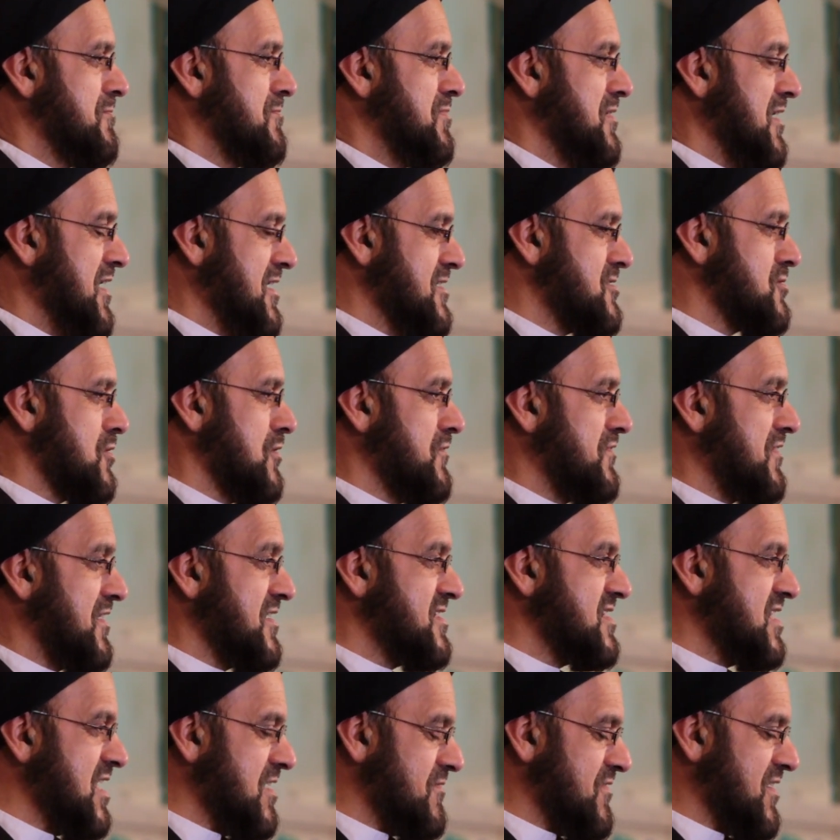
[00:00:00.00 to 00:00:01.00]
place of
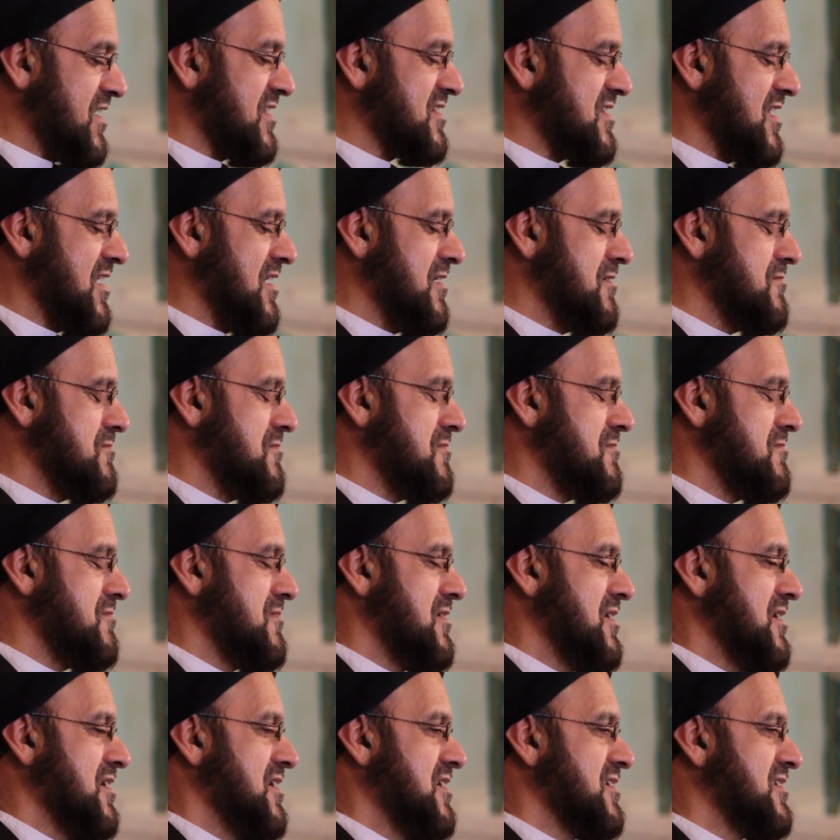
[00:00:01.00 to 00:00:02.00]
receiving the
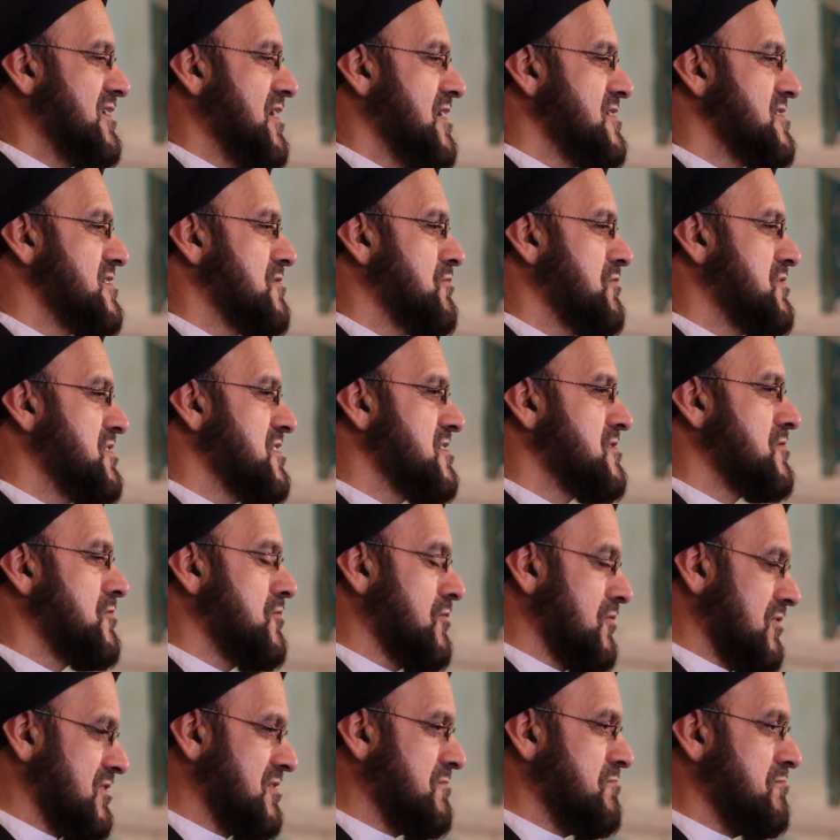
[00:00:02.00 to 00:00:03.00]
guest, which is
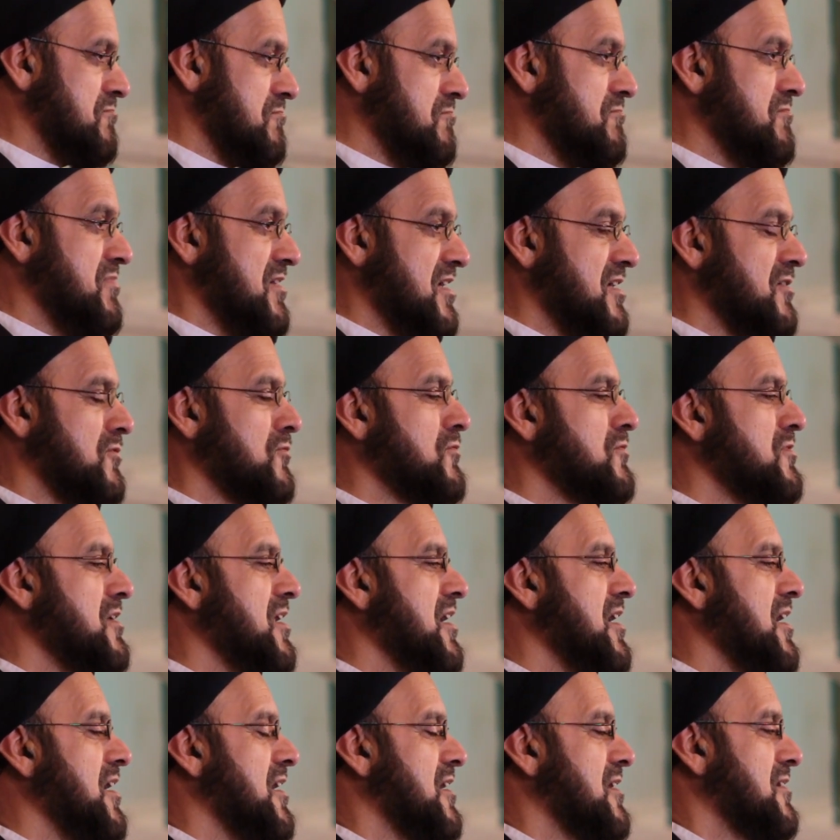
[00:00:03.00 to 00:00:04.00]
called
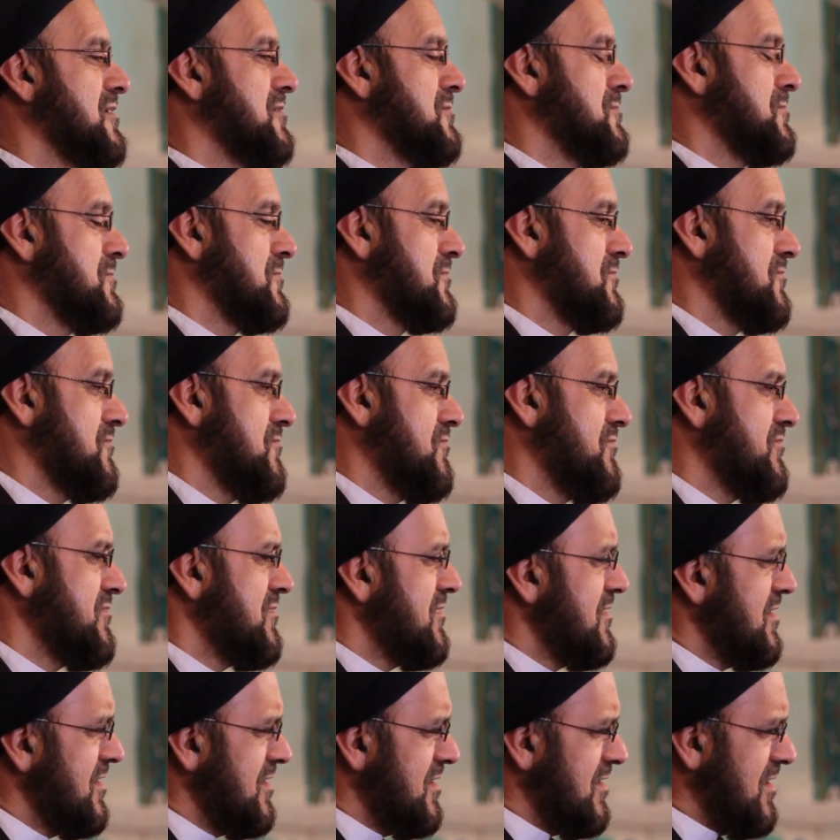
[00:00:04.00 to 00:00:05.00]
Biruni.
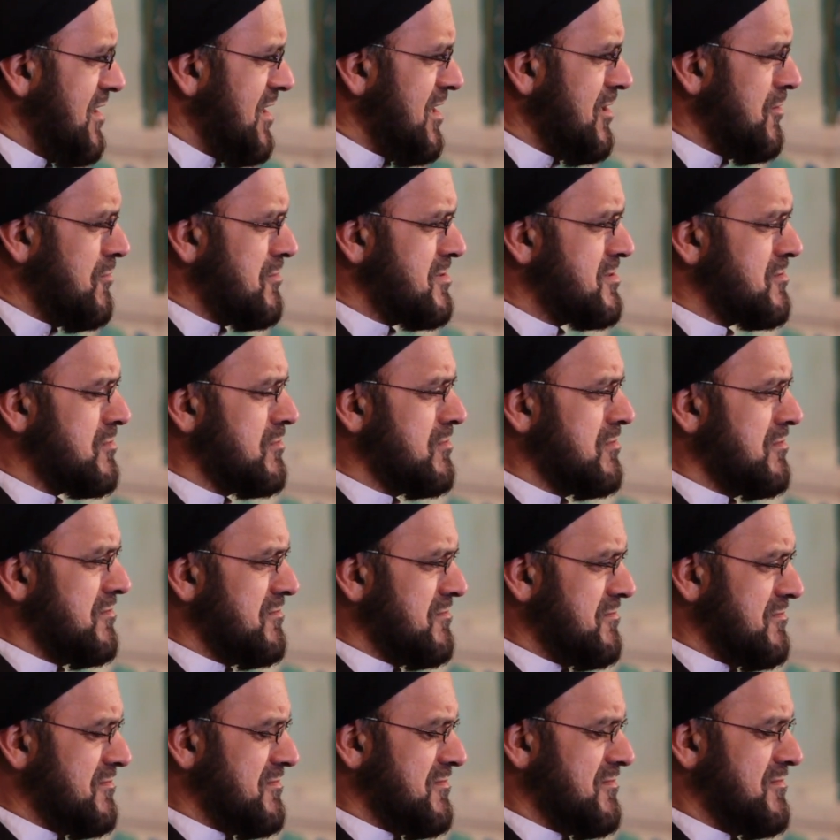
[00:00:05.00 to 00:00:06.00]
He used to
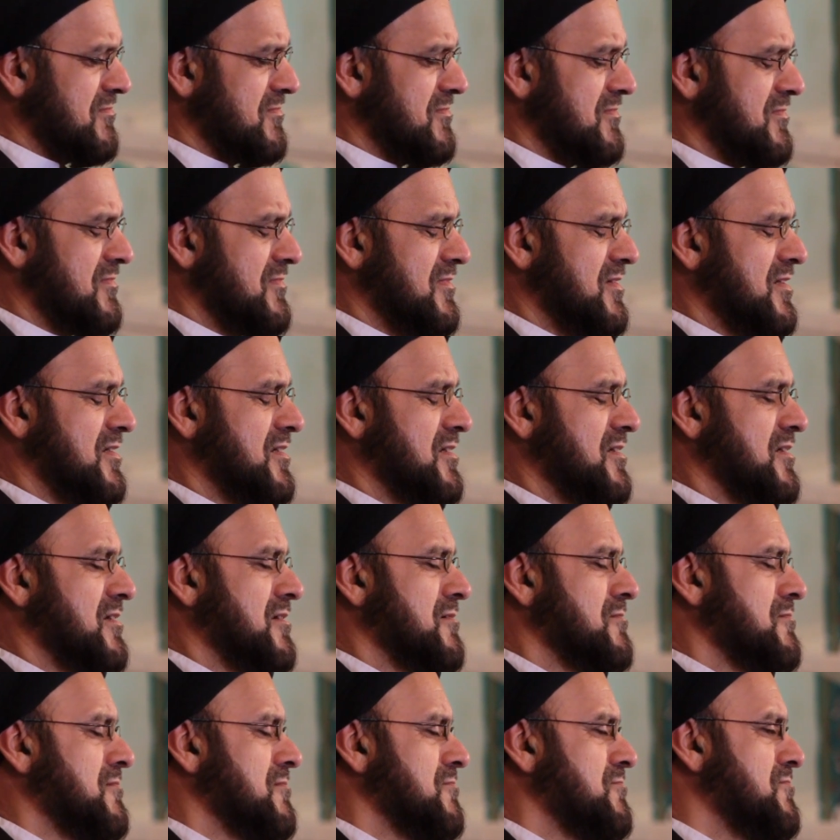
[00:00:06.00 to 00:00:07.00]

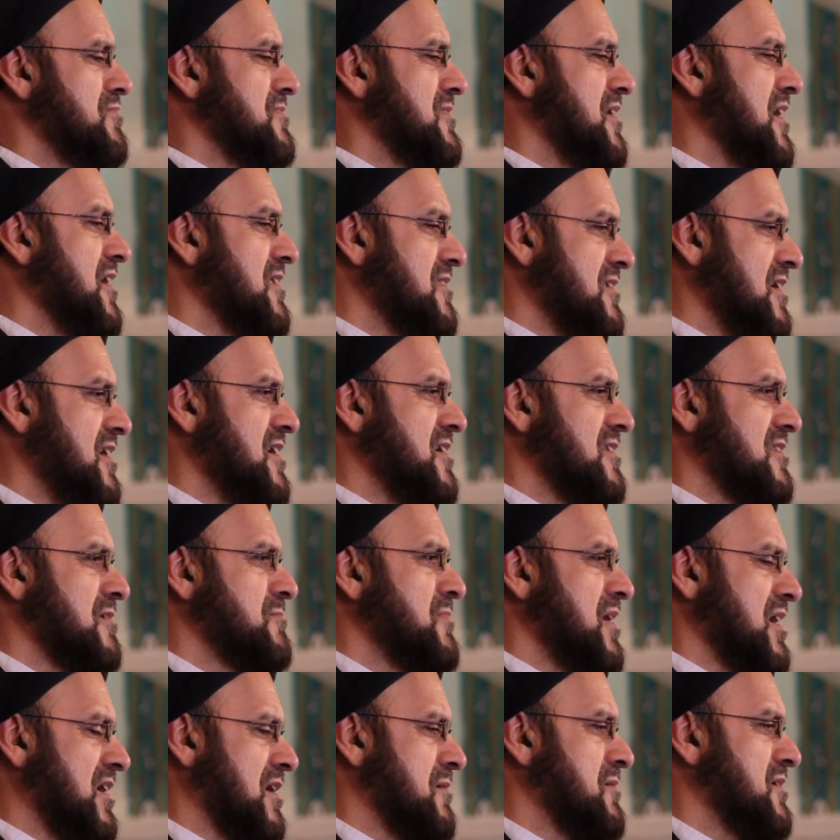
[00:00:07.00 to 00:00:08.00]
pray there the
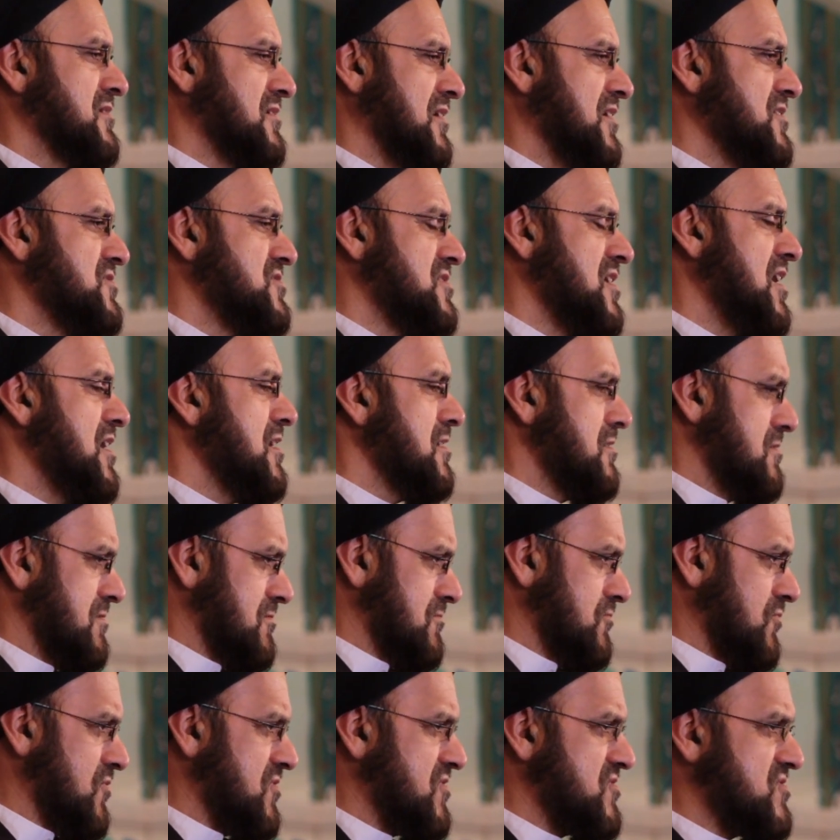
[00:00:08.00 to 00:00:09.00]
Maghrib and Isha
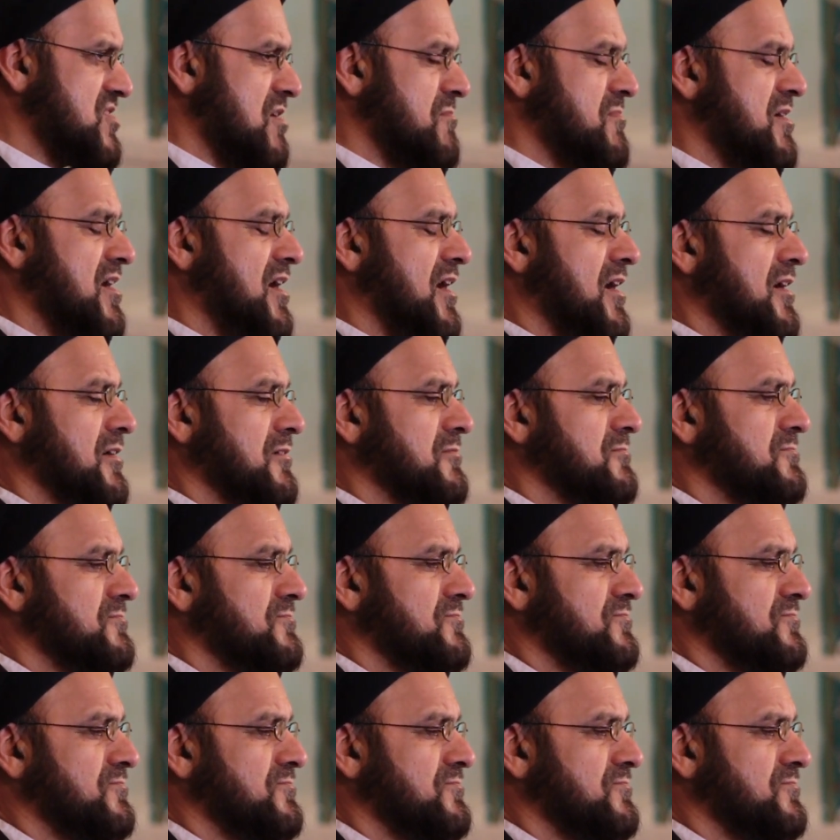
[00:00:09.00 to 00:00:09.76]
with Jama'a.